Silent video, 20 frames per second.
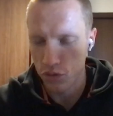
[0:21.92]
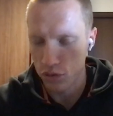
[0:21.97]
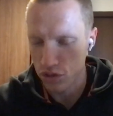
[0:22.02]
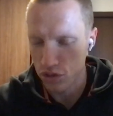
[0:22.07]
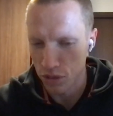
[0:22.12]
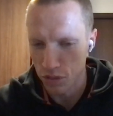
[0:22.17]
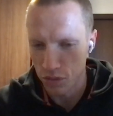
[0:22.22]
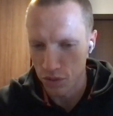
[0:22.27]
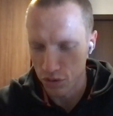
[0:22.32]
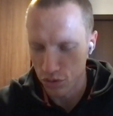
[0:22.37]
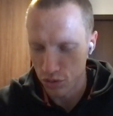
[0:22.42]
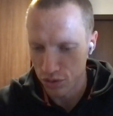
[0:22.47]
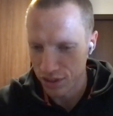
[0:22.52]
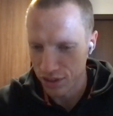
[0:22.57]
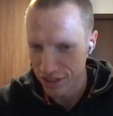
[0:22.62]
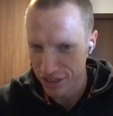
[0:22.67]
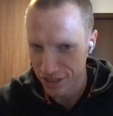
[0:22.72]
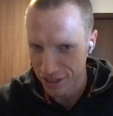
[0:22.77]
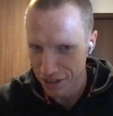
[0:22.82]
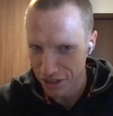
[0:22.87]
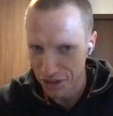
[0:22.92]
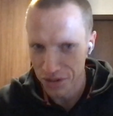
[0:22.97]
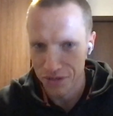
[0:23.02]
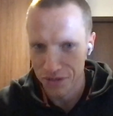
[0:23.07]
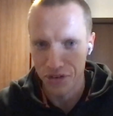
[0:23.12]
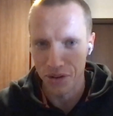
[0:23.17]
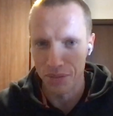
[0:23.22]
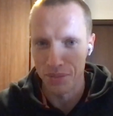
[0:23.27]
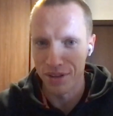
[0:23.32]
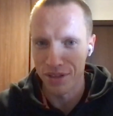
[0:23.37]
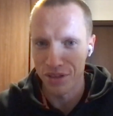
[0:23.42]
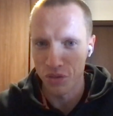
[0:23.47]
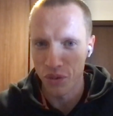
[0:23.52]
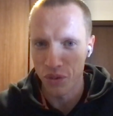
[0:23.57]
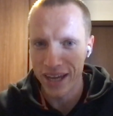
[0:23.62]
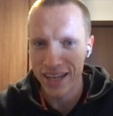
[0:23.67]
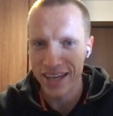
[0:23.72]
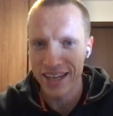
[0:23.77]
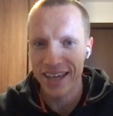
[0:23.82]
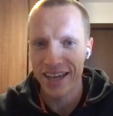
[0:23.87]
someone who doesn't know, from
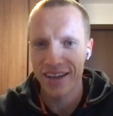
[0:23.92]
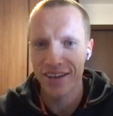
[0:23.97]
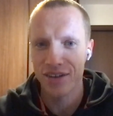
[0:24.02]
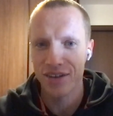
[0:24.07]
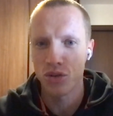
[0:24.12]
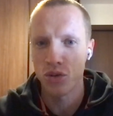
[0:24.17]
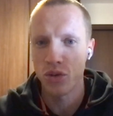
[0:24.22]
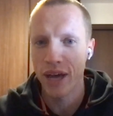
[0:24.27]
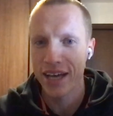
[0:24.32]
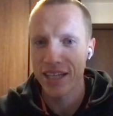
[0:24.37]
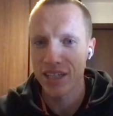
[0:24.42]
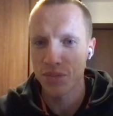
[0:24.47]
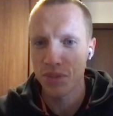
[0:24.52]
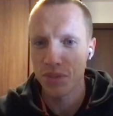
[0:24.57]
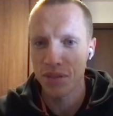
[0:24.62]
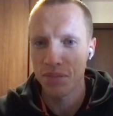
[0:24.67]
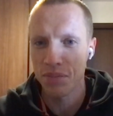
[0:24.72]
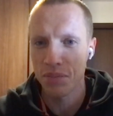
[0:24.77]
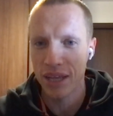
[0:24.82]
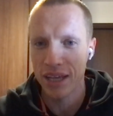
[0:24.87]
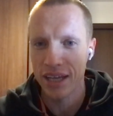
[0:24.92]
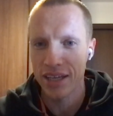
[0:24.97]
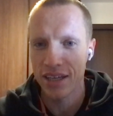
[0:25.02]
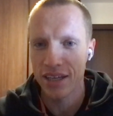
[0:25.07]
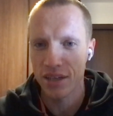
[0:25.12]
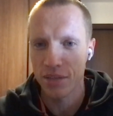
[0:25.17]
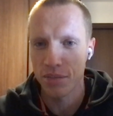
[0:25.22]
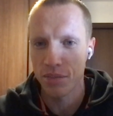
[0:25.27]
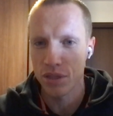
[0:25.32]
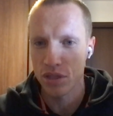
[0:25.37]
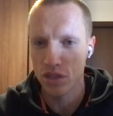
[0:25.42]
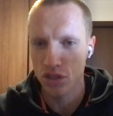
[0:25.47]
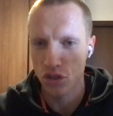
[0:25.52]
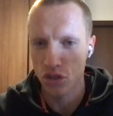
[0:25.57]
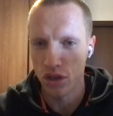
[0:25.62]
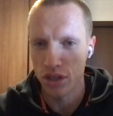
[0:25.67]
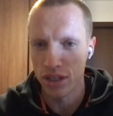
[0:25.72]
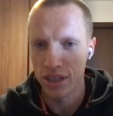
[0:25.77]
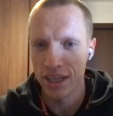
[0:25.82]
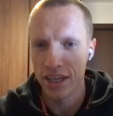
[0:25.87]
Lithuania, who has been playing in
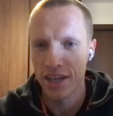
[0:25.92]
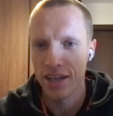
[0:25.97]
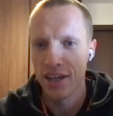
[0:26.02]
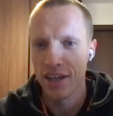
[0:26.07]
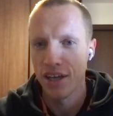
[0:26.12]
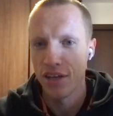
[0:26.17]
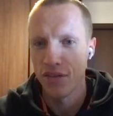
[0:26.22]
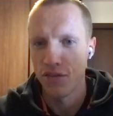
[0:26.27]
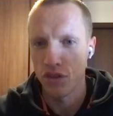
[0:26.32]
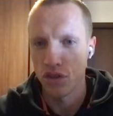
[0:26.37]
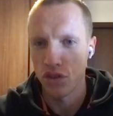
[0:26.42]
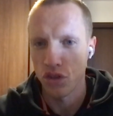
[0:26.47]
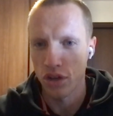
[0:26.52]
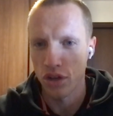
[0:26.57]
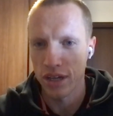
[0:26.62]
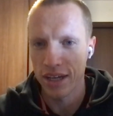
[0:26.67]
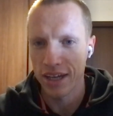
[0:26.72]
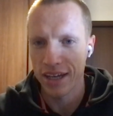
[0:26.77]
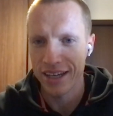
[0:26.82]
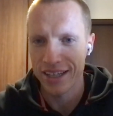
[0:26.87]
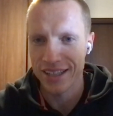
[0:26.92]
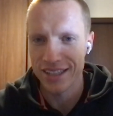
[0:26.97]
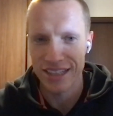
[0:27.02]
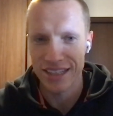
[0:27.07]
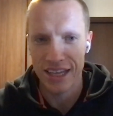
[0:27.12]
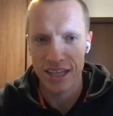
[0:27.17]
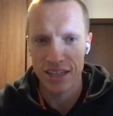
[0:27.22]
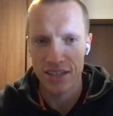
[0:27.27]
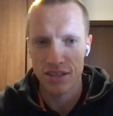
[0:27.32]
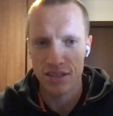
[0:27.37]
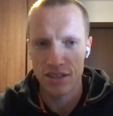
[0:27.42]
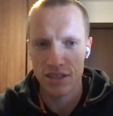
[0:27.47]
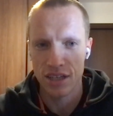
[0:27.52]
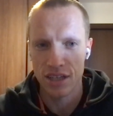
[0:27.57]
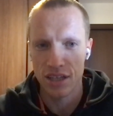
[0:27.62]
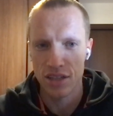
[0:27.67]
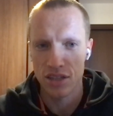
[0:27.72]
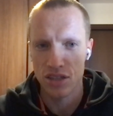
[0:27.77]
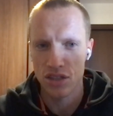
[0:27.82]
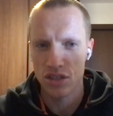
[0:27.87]
Baskonia, Vitoria Gasteiz
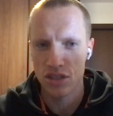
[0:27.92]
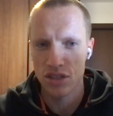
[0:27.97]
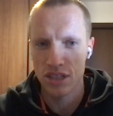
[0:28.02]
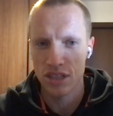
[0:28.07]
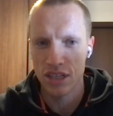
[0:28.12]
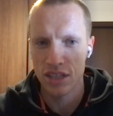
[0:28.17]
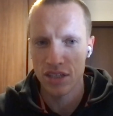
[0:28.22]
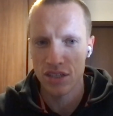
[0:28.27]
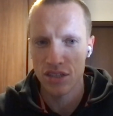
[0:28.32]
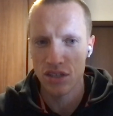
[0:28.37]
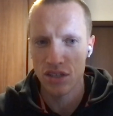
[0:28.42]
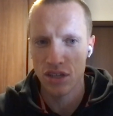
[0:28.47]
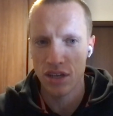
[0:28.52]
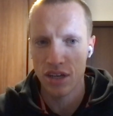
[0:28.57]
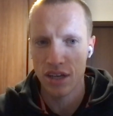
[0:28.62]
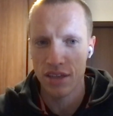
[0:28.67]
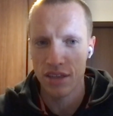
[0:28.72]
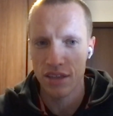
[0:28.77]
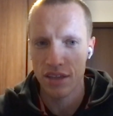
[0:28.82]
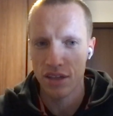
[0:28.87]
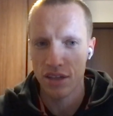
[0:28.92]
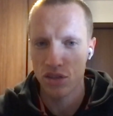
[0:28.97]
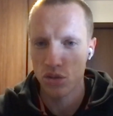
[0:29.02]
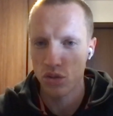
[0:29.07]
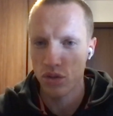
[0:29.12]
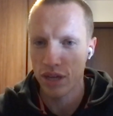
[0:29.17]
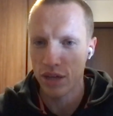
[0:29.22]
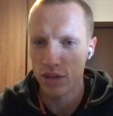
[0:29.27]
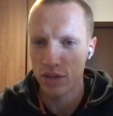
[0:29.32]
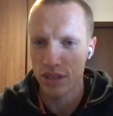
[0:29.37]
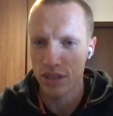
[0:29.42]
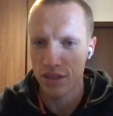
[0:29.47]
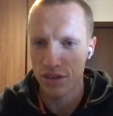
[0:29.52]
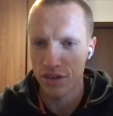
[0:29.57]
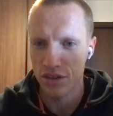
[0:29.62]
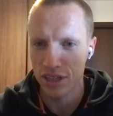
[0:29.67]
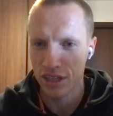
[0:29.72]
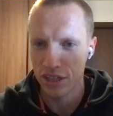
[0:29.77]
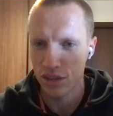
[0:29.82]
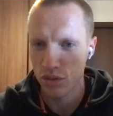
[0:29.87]
since season, I think,
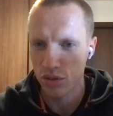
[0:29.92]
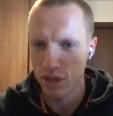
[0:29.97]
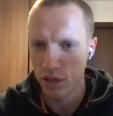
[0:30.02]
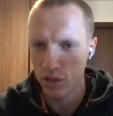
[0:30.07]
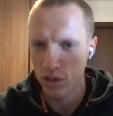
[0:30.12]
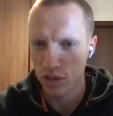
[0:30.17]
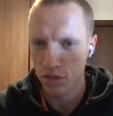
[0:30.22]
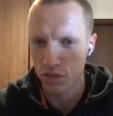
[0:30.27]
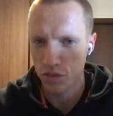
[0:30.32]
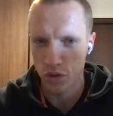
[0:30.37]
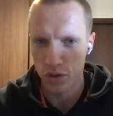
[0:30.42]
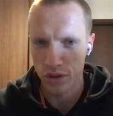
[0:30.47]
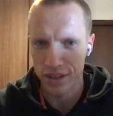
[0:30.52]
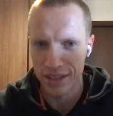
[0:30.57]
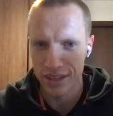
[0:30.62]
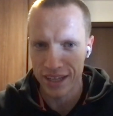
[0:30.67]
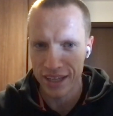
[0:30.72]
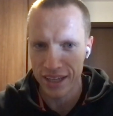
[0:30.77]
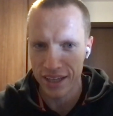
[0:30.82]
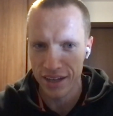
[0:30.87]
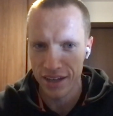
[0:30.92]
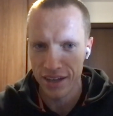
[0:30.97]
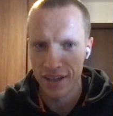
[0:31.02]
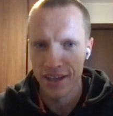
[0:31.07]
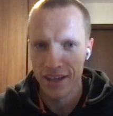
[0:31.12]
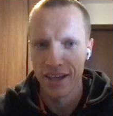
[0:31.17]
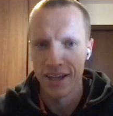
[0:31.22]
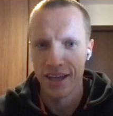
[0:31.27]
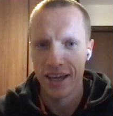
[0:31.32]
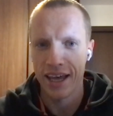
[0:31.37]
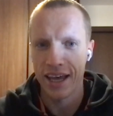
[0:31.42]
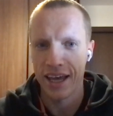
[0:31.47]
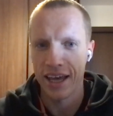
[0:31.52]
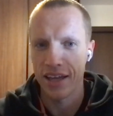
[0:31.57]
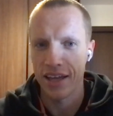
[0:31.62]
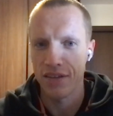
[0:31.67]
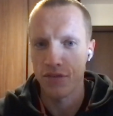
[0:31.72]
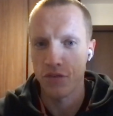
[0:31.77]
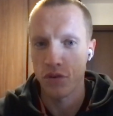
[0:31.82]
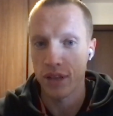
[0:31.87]
2013-2014.
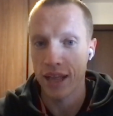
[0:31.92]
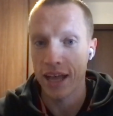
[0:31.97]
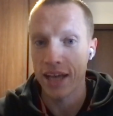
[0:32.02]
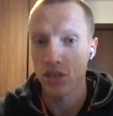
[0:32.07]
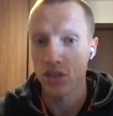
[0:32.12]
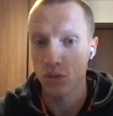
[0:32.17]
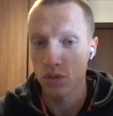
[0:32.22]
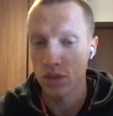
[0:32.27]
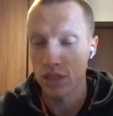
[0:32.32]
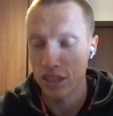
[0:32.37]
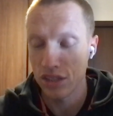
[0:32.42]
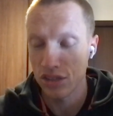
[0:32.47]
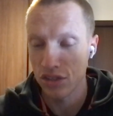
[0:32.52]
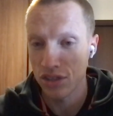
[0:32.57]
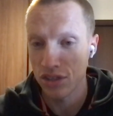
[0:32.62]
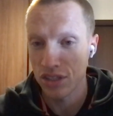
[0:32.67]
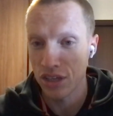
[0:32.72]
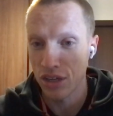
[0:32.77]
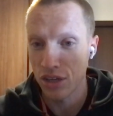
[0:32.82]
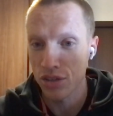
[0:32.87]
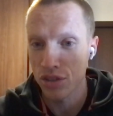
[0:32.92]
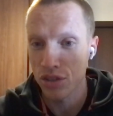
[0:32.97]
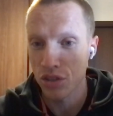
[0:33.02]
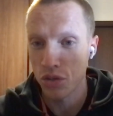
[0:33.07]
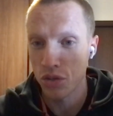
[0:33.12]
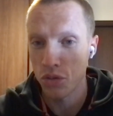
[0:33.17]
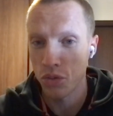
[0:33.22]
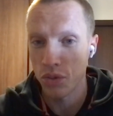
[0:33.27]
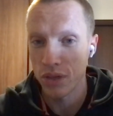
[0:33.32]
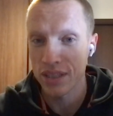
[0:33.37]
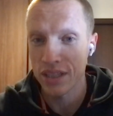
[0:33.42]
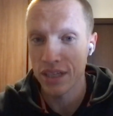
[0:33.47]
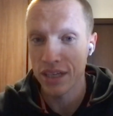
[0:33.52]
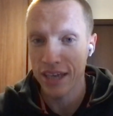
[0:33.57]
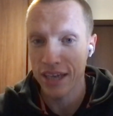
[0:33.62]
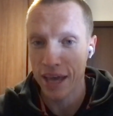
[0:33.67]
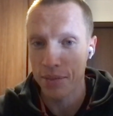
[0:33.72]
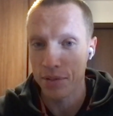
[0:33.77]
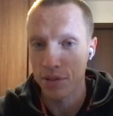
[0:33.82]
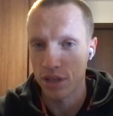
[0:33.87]
And for last two seasons, he also is a
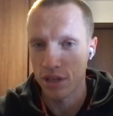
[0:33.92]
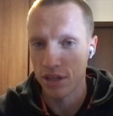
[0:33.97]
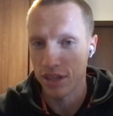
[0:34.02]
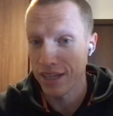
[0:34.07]
captain